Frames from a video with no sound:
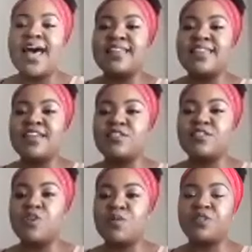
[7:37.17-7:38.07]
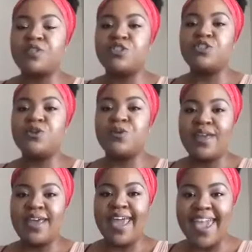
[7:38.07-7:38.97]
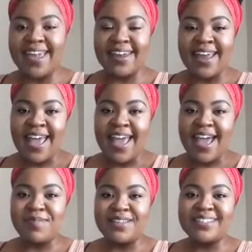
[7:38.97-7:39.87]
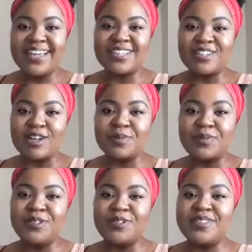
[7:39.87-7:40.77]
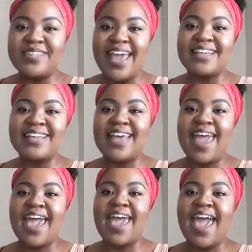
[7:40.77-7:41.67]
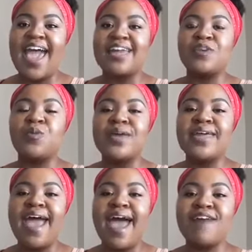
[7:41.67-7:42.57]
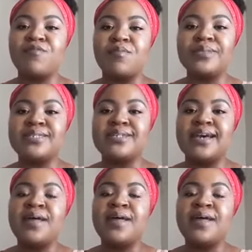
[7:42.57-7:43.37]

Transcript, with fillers: uh, thank you so much for tuning in. And this is Gospel News SA, and we have Mr.